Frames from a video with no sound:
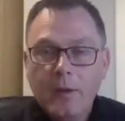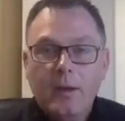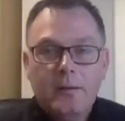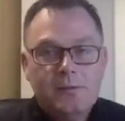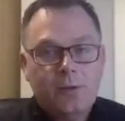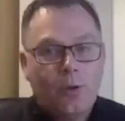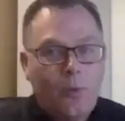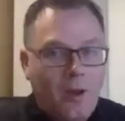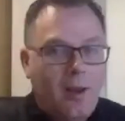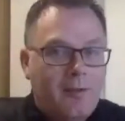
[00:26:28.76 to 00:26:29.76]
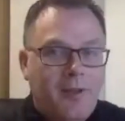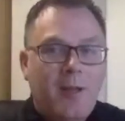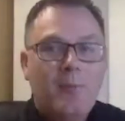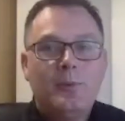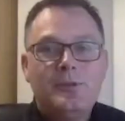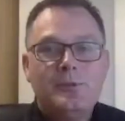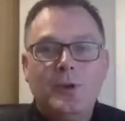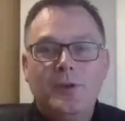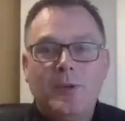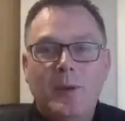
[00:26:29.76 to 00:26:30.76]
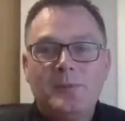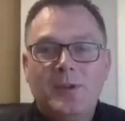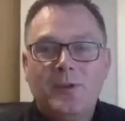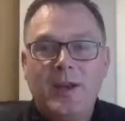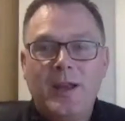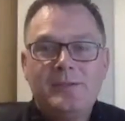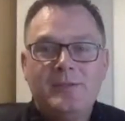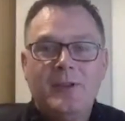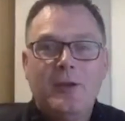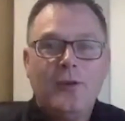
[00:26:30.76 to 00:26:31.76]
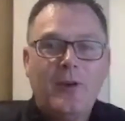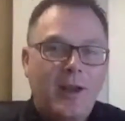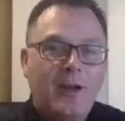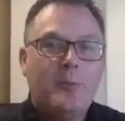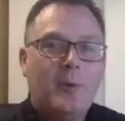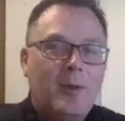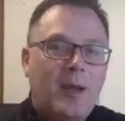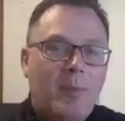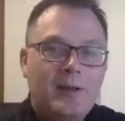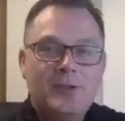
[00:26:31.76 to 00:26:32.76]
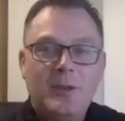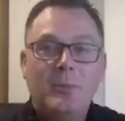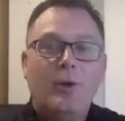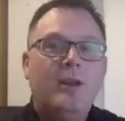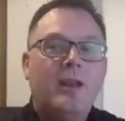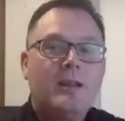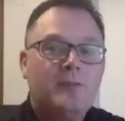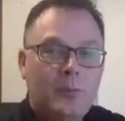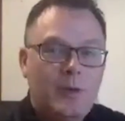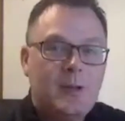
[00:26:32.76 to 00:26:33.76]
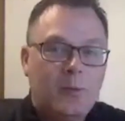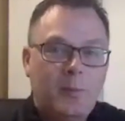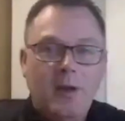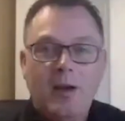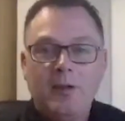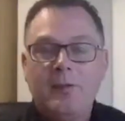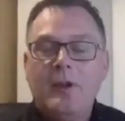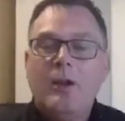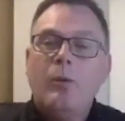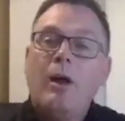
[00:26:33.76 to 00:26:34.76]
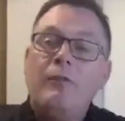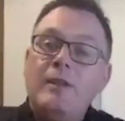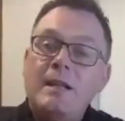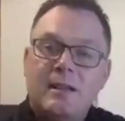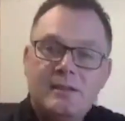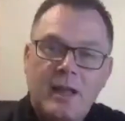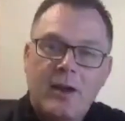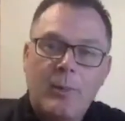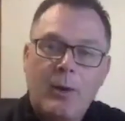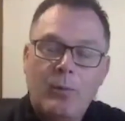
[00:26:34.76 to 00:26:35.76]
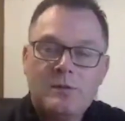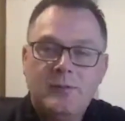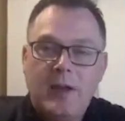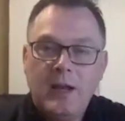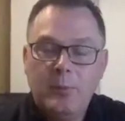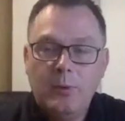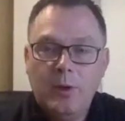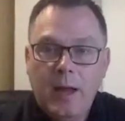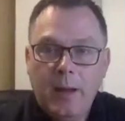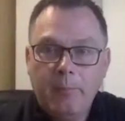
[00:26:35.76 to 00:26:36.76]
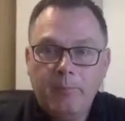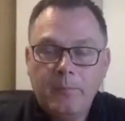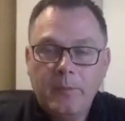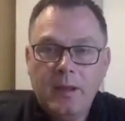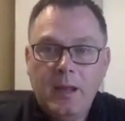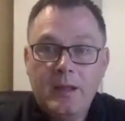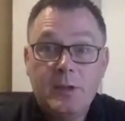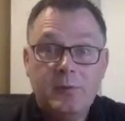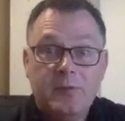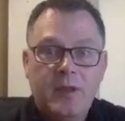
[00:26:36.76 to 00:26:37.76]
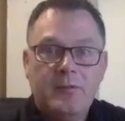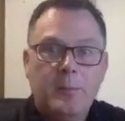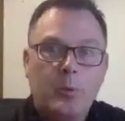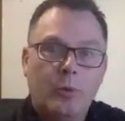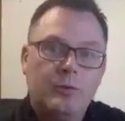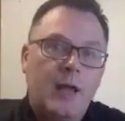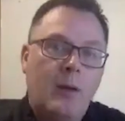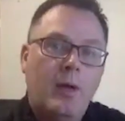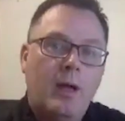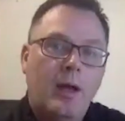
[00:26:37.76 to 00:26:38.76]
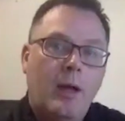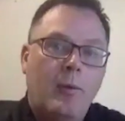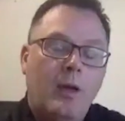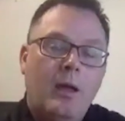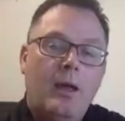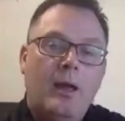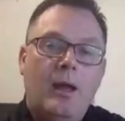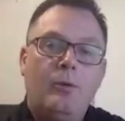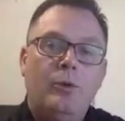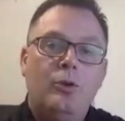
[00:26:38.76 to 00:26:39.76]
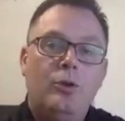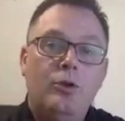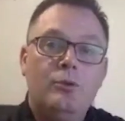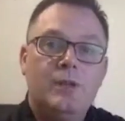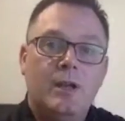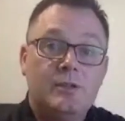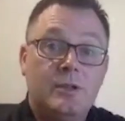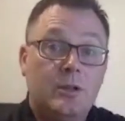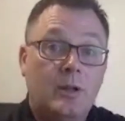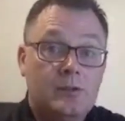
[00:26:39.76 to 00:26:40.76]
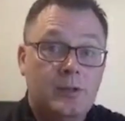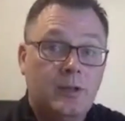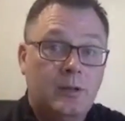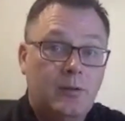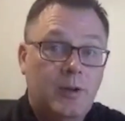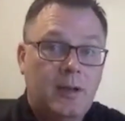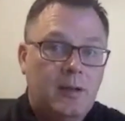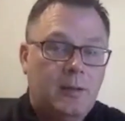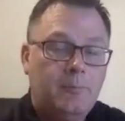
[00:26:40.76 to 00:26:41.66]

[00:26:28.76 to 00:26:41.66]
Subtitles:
It's not quite live yet, but we're just working on the website right now. So if you go there right now, you'll probably get a blank screen, but in the next few weeks that will be live. We'll have details there about what's available in terms of eVA, the product, and how you can use it as a retailer.